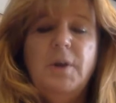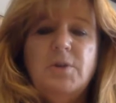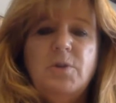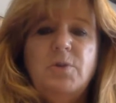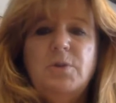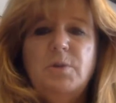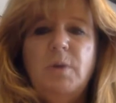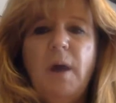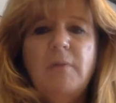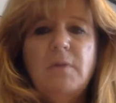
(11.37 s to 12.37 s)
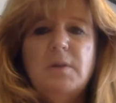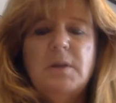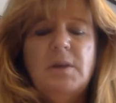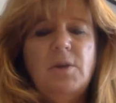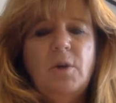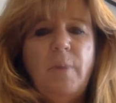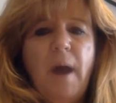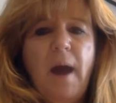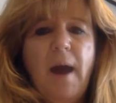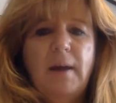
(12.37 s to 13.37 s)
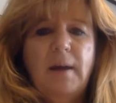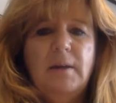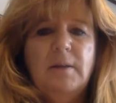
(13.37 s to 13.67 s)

So you do have this in your packet.